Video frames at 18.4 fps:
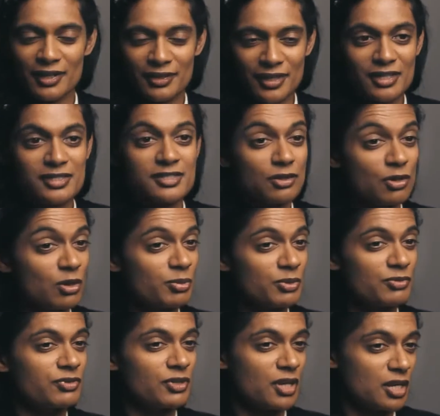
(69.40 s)
And that's a
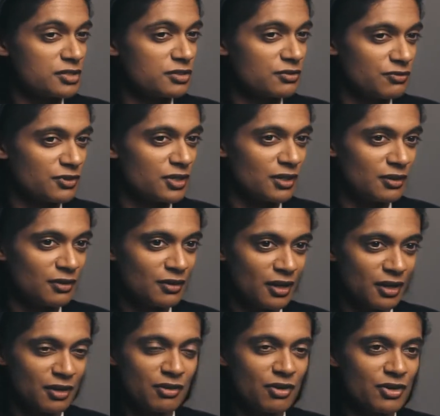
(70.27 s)
corporate philosophy
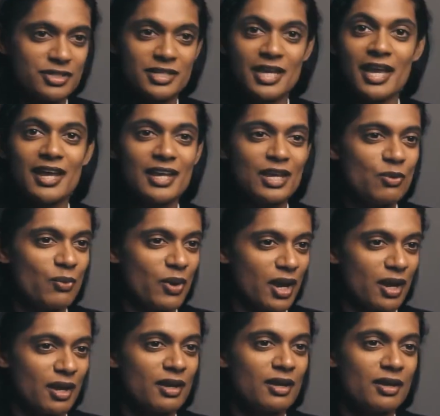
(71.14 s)
across
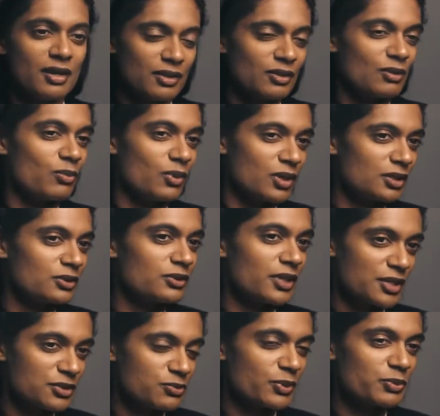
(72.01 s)
anywhere in the world.
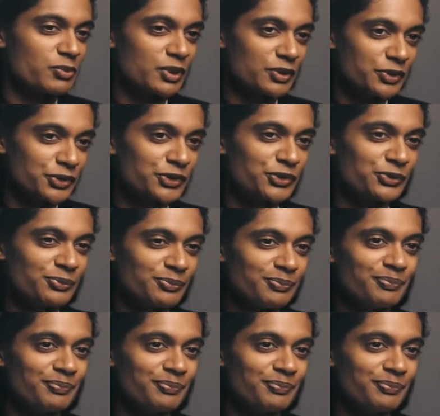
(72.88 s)
That's what we'll do.